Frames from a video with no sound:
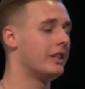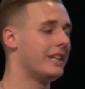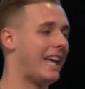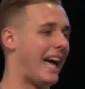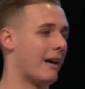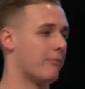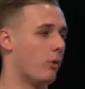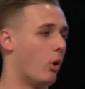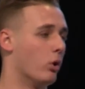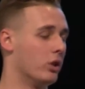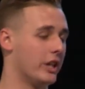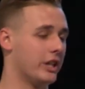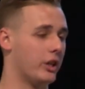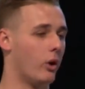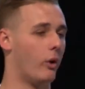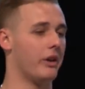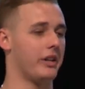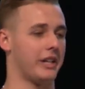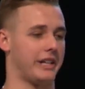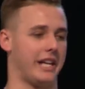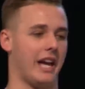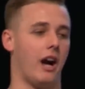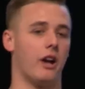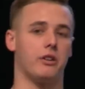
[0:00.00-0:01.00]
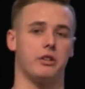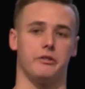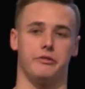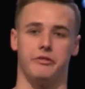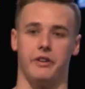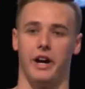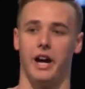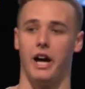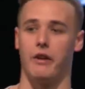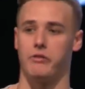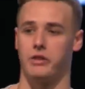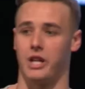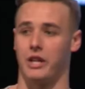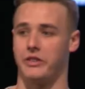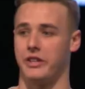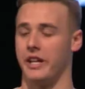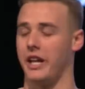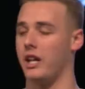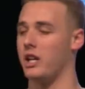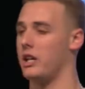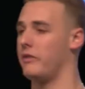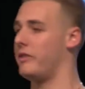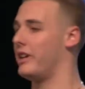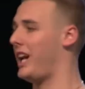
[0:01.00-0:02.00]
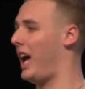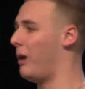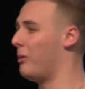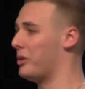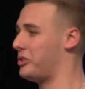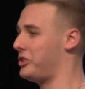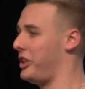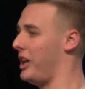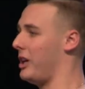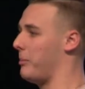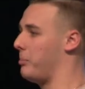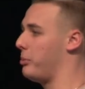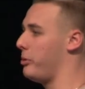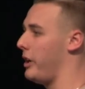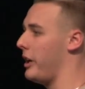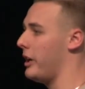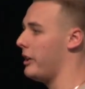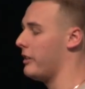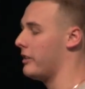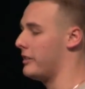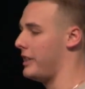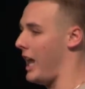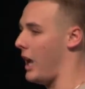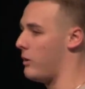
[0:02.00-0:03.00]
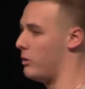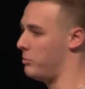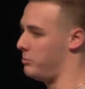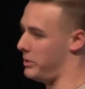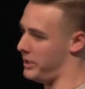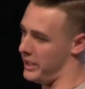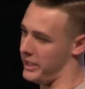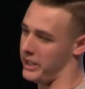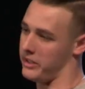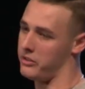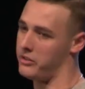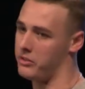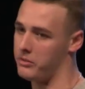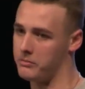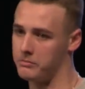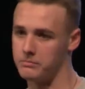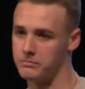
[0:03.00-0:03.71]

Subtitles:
I'm only going to count to 5, and at the end of it, I will say a prayer, and that will be it.